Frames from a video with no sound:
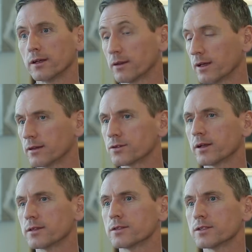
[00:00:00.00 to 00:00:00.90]

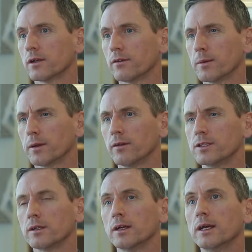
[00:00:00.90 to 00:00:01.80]
into the Saudi Arabian
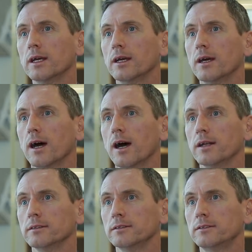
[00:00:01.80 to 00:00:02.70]
region,
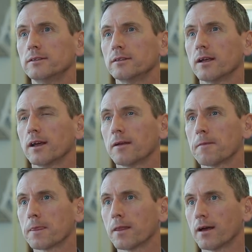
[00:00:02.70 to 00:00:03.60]
and
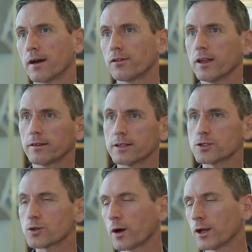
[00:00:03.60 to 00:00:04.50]
I think
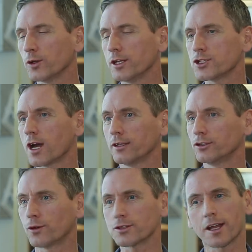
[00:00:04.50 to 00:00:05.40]
this is quite a unique challenge for us.